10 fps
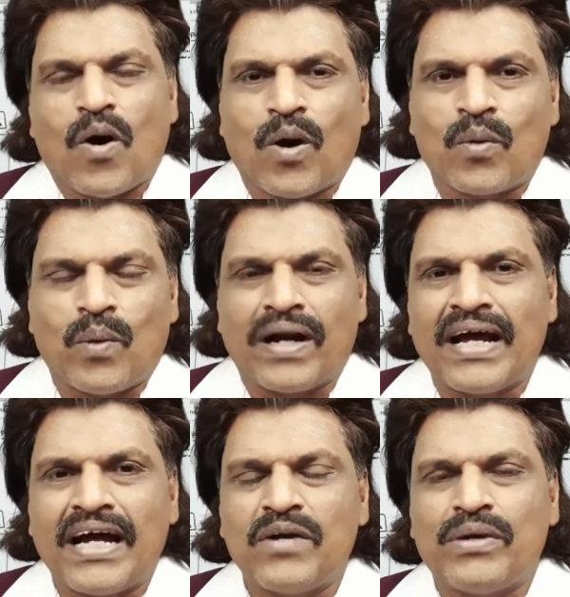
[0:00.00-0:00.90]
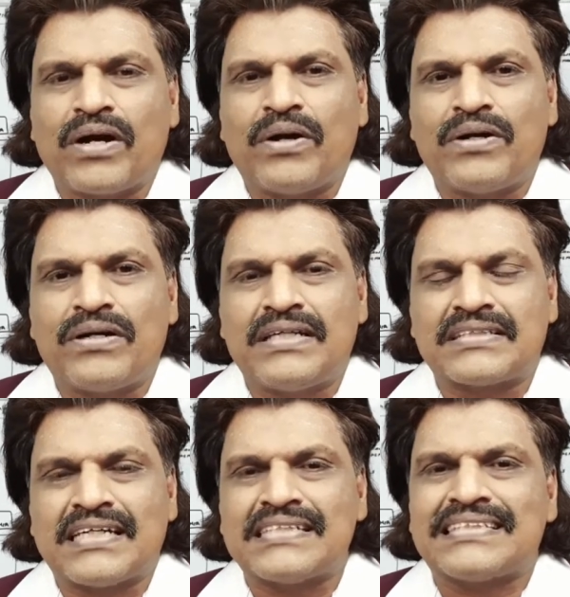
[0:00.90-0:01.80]
On one hand, we are going to
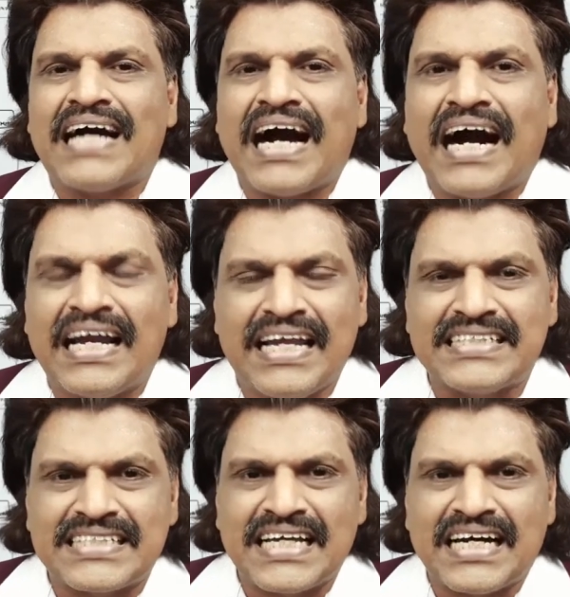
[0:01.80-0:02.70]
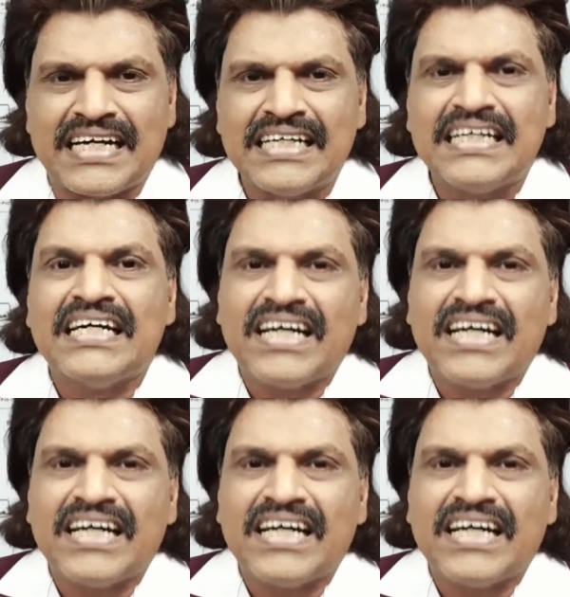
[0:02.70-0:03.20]
discuss Alexia